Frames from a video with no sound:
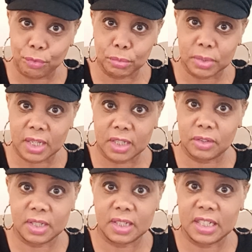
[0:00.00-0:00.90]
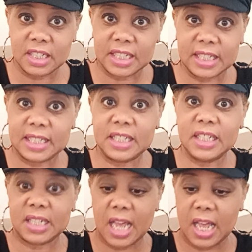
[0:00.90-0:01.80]
It just took
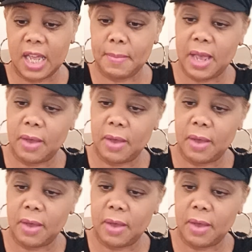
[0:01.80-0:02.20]
time out,